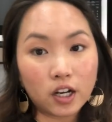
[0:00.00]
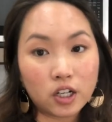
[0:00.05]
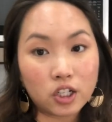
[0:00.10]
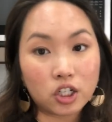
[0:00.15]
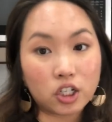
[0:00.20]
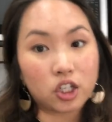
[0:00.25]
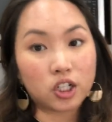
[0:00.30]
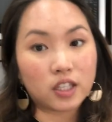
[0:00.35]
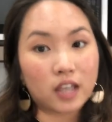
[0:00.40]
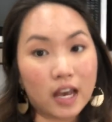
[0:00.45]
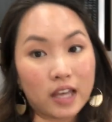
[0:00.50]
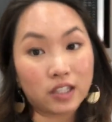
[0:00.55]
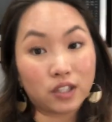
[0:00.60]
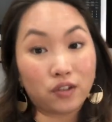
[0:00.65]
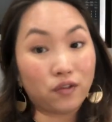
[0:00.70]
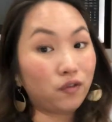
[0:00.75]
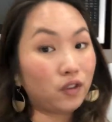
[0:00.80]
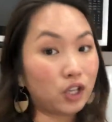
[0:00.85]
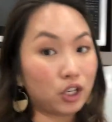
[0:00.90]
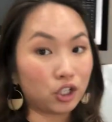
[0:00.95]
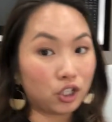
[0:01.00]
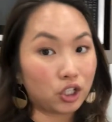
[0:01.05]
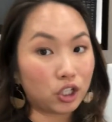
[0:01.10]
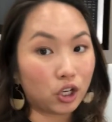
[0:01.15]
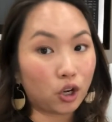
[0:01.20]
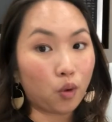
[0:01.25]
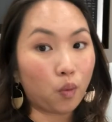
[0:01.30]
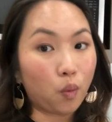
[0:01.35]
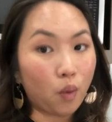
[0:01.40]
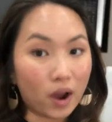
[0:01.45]
She just hasn't finished it
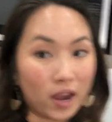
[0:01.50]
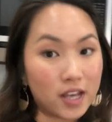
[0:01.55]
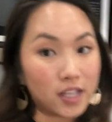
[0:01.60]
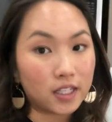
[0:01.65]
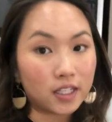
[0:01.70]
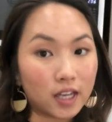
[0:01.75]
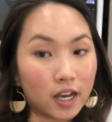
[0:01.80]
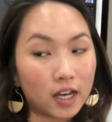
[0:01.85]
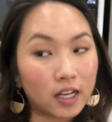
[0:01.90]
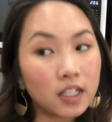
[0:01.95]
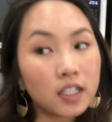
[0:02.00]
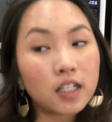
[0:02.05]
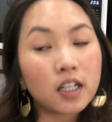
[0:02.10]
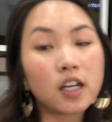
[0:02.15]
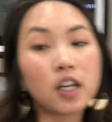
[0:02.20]
quite yet.